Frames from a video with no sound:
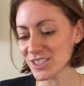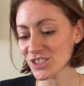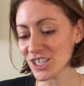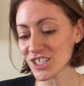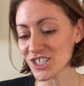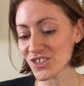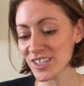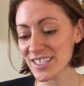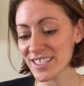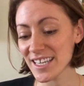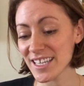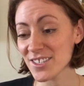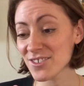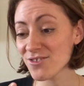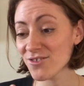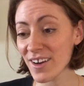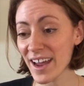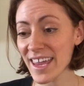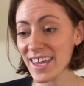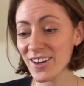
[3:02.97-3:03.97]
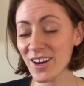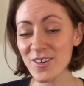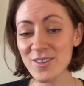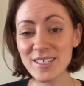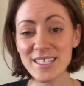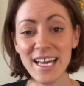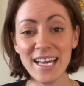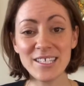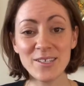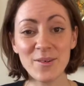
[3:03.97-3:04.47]
Cheshire is great,
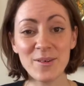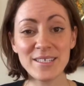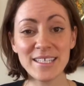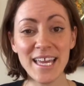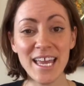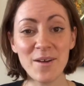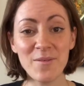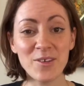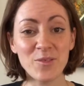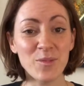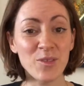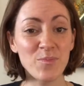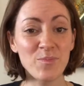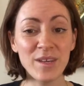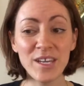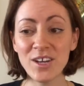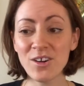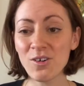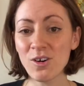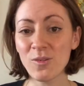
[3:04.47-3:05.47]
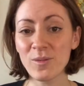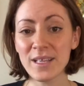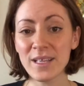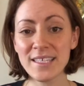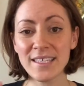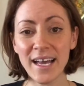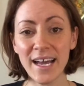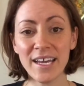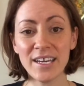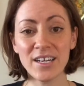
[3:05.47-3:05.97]
as I was saying, with beer or with
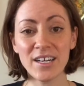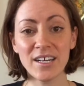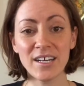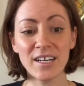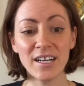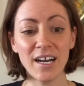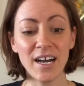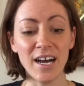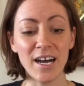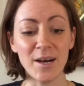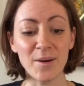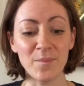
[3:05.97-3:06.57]
cider,